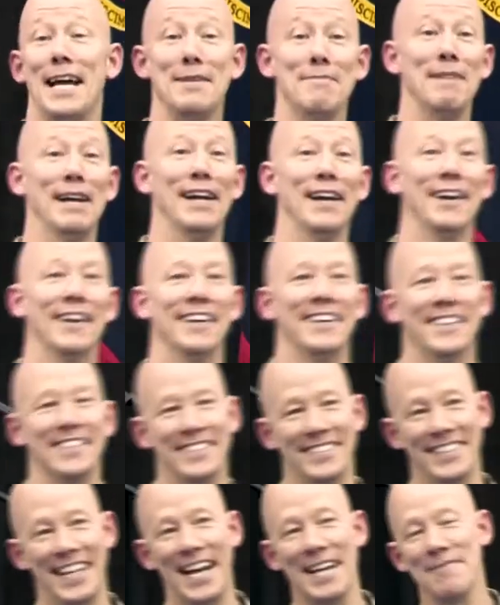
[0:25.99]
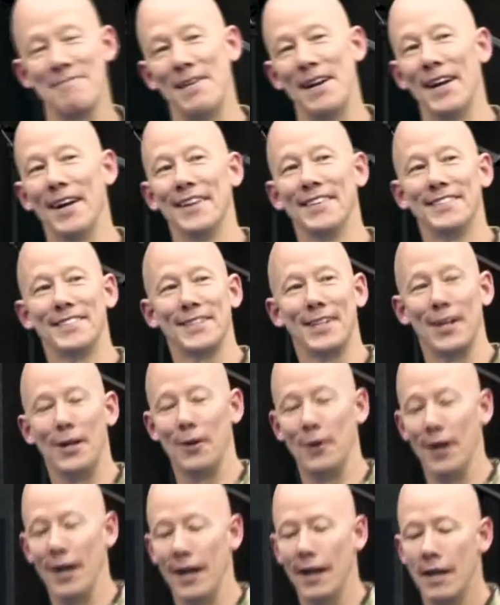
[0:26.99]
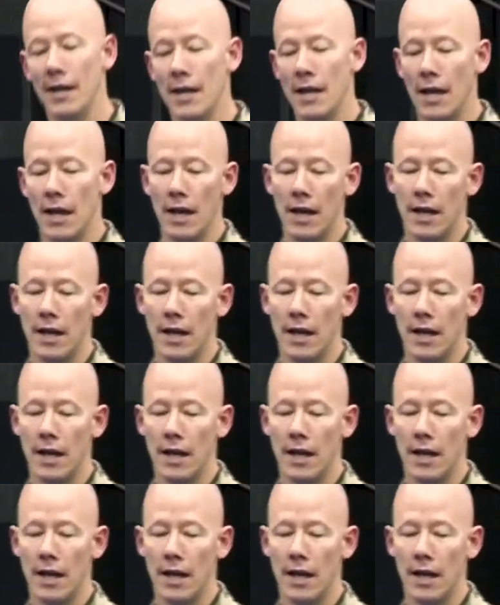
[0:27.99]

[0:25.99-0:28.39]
nightmare, nightmare. So uh,